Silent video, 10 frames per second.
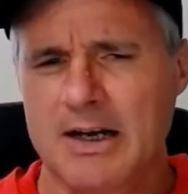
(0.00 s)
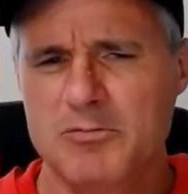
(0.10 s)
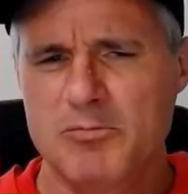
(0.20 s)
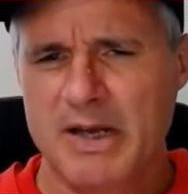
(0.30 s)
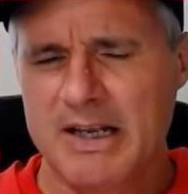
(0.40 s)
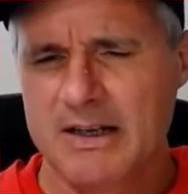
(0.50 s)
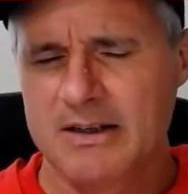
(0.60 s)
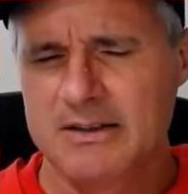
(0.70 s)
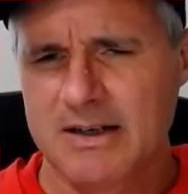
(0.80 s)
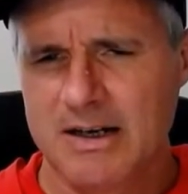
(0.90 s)
I bank
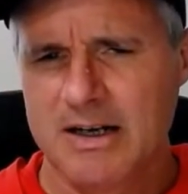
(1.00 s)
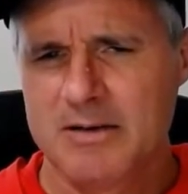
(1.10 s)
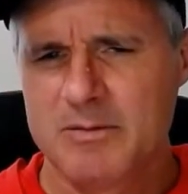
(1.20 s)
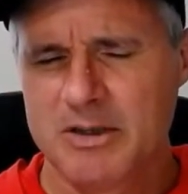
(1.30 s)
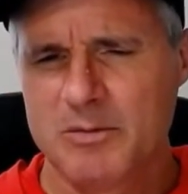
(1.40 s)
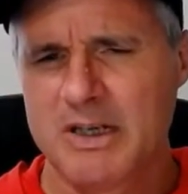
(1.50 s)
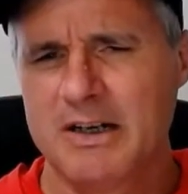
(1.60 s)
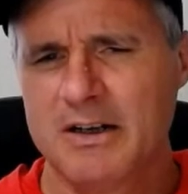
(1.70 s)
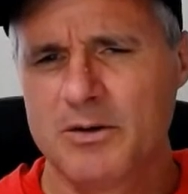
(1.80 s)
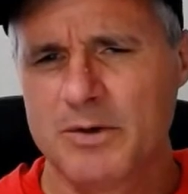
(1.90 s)
time in the
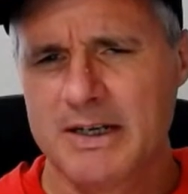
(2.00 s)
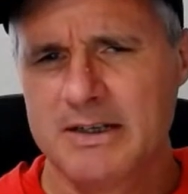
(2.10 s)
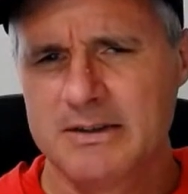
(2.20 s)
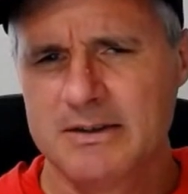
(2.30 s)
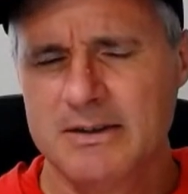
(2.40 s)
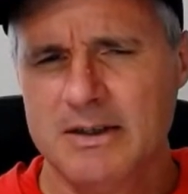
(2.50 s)
beginning of the race.